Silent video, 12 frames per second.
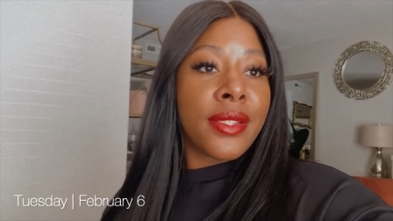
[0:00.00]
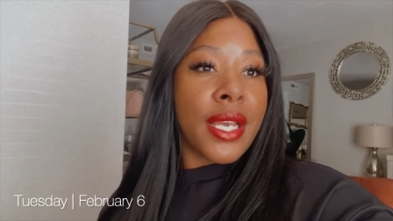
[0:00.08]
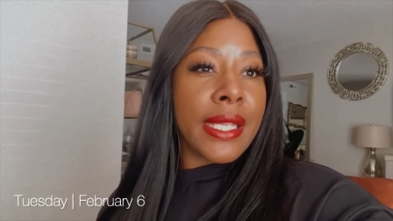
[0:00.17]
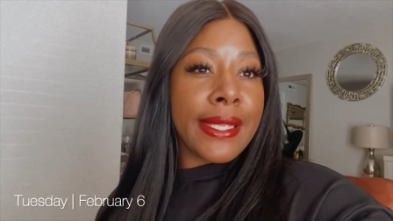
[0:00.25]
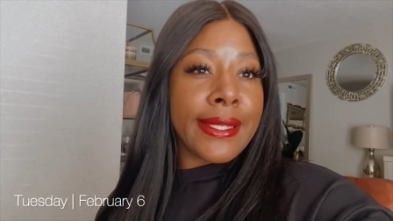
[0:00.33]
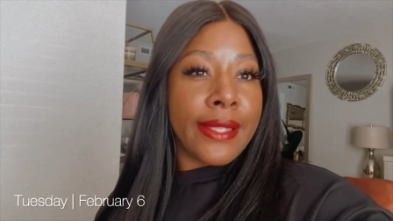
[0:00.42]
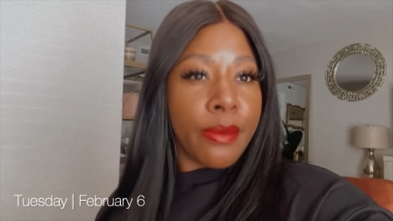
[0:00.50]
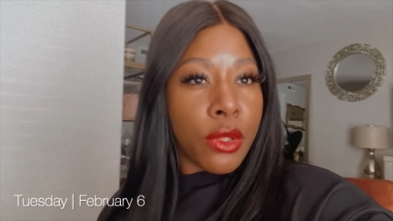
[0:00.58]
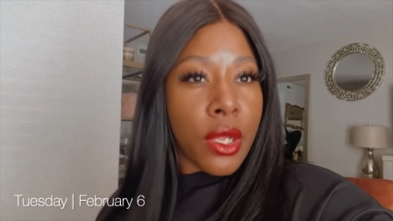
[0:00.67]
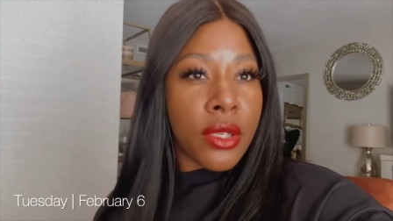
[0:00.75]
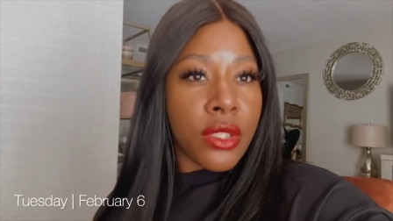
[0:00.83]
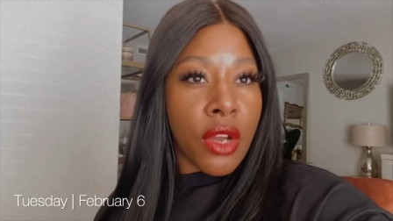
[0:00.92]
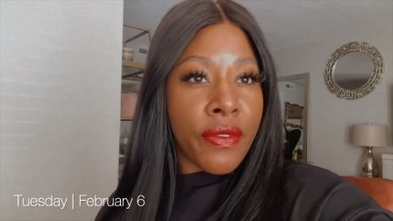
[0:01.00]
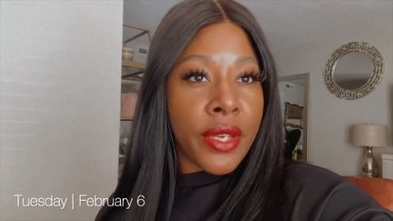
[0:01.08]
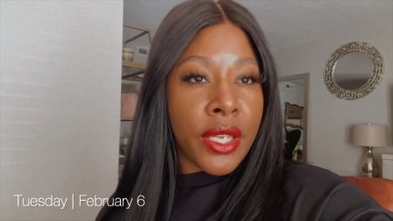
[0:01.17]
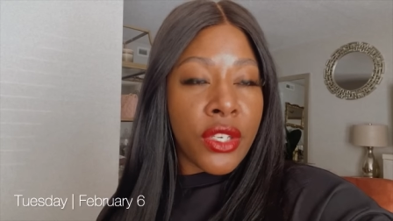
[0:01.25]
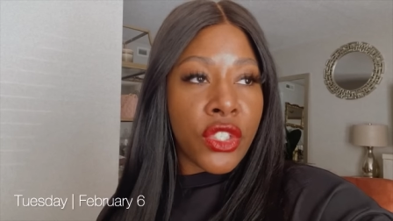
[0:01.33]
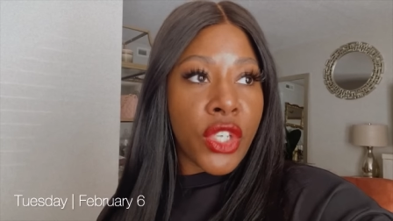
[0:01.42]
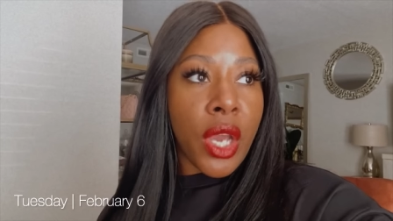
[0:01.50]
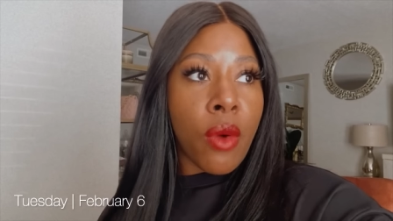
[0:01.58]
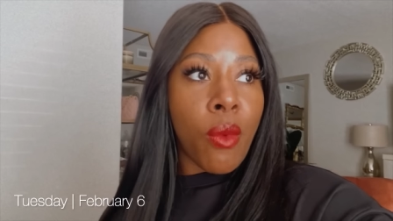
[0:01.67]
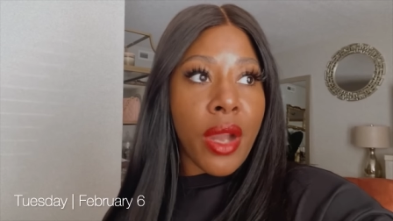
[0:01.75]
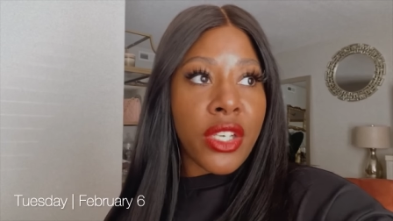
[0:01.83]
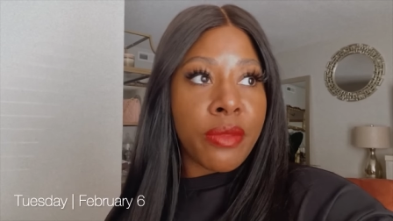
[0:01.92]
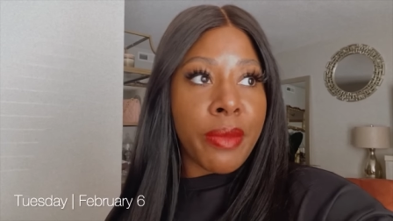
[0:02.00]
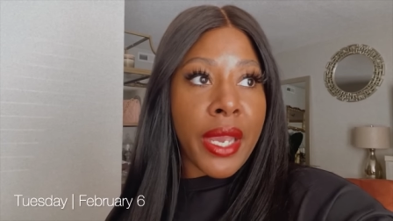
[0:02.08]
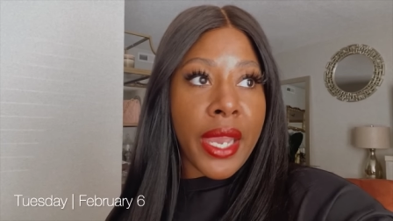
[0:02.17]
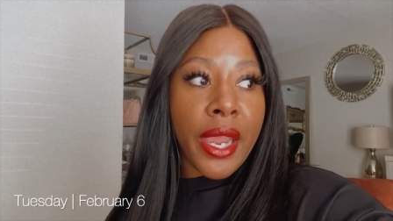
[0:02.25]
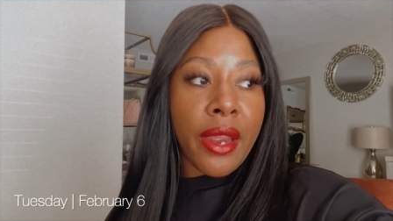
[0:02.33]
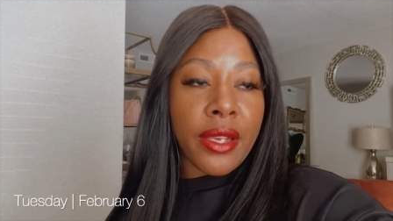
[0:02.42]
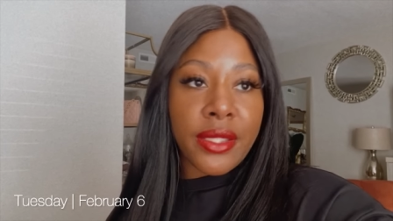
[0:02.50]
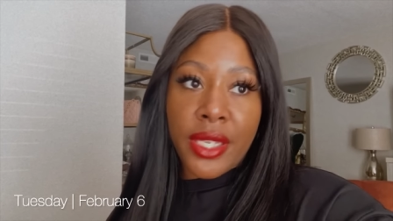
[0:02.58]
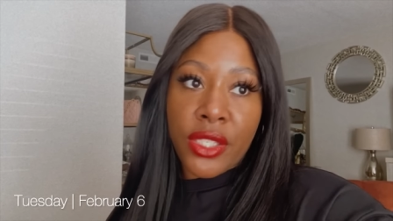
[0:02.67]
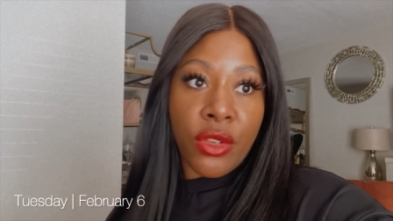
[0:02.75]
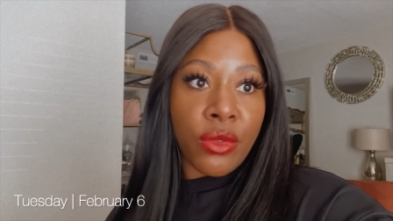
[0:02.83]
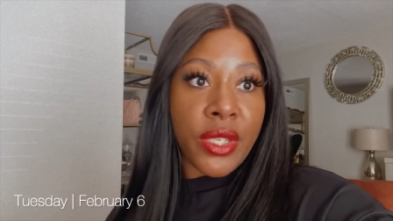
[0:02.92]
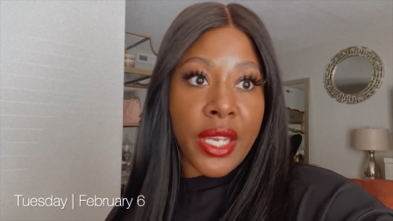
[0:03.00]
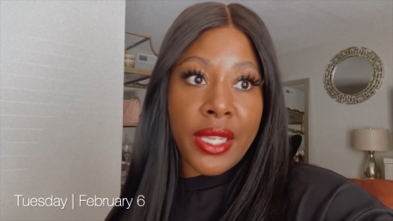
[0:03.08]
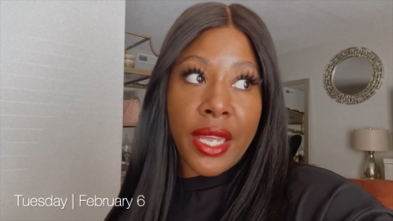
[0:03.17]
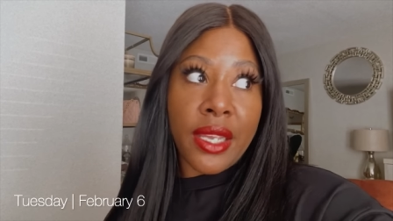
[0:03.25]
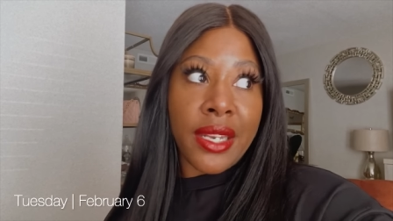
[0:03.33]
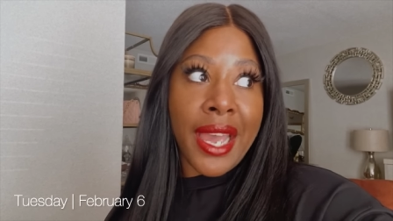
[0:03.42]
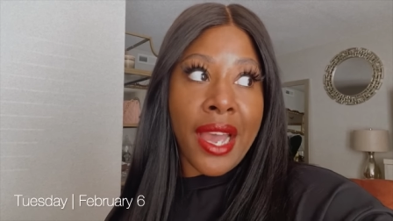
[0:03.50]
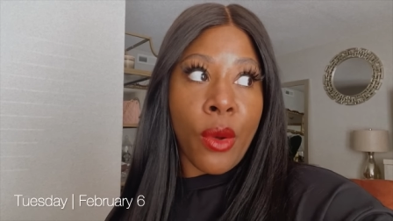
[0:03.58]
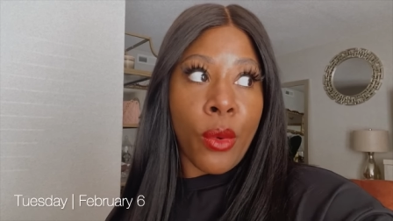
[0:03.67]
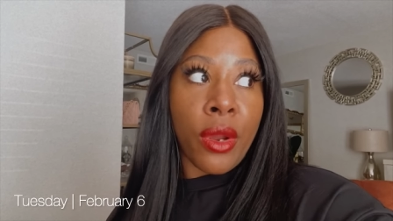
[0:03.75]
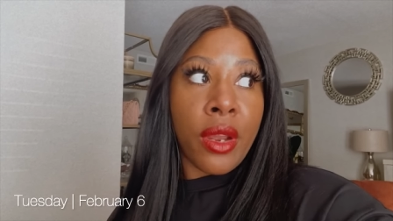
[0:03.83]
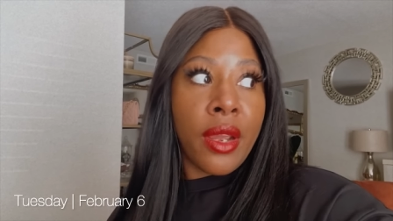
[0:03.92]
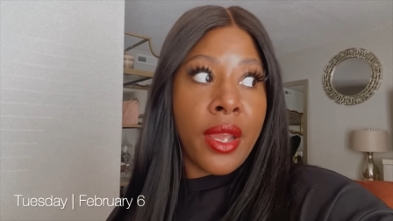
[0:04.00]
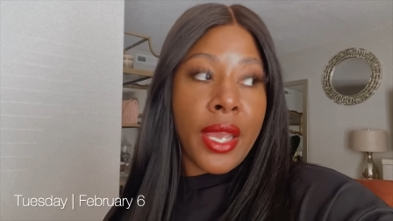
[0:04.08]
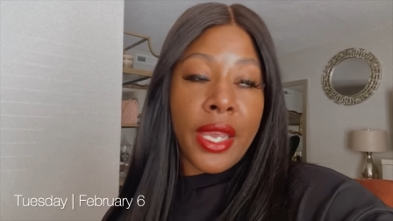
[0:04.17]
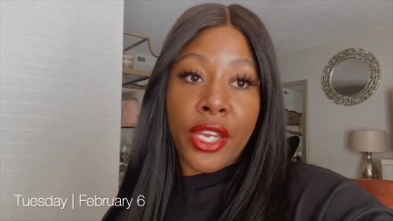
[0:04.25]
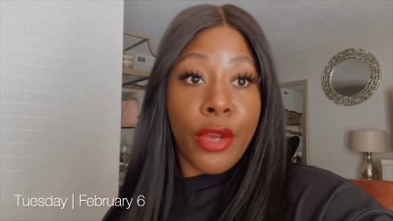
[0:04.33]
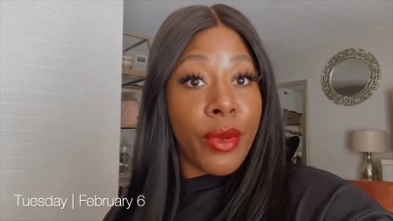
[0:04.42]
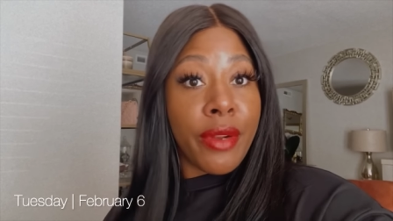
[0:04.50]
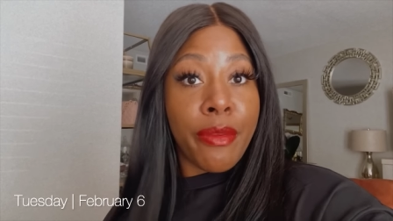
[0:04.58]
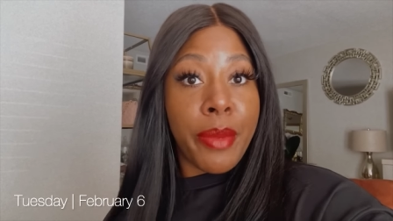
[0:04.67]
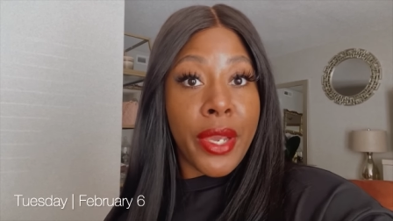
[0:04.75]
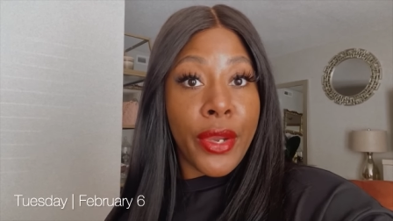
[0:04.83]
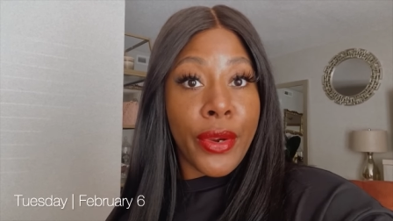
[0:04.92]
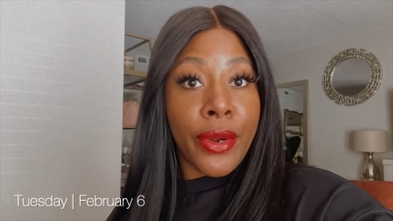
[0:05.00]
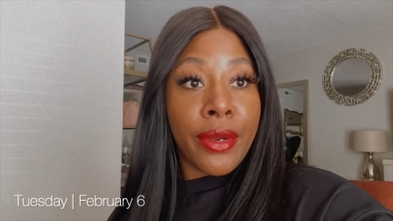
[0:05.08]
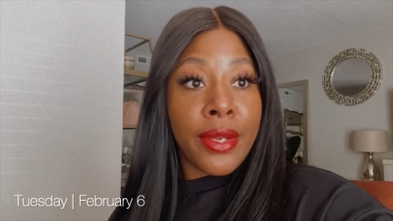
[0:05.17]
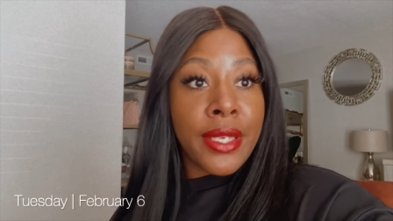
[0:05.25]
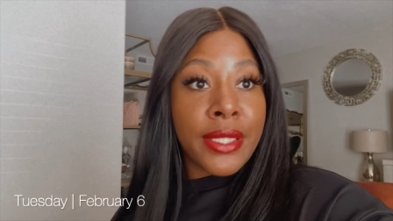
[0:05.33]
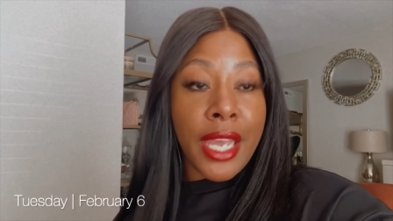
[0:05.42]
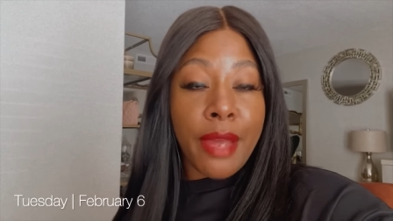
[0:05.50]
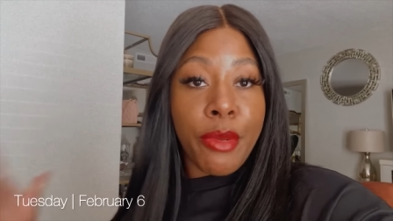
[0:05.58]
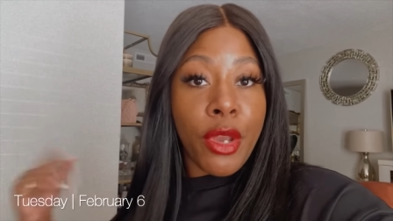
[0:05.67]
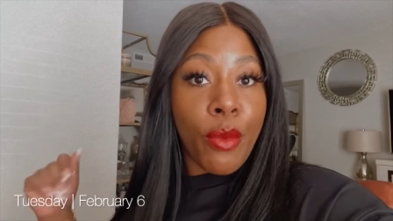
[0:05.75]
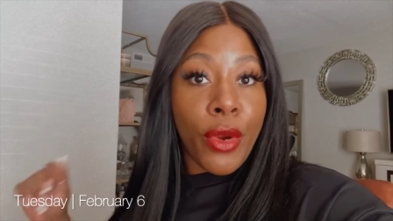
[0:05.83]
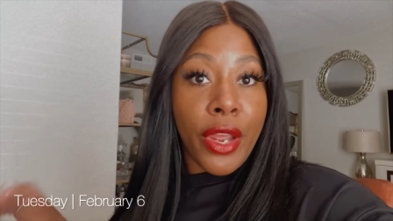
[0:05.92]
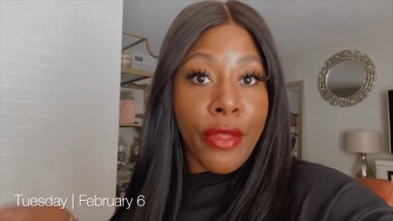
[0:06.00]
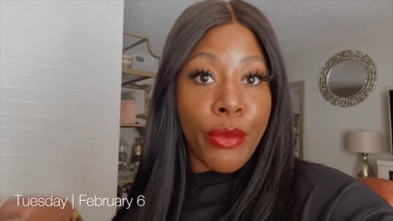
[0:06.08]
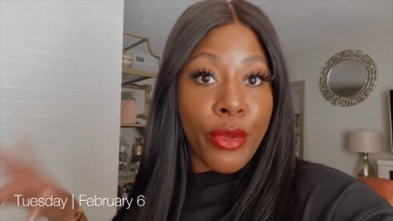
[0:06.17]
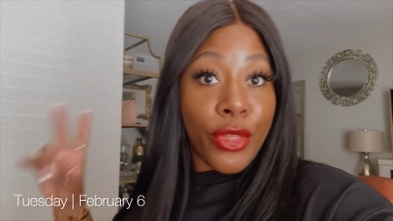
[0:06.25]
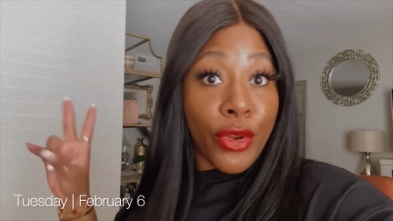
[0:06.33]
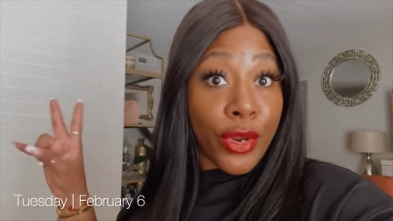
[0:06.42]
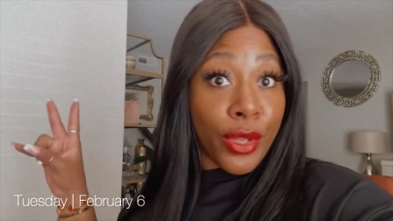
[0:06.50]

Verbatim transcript: take this lip gloss off and get in the shower, wash my hair because that's going to take like an hour and get ready for bed, girl. So I got to be at work at 3.30.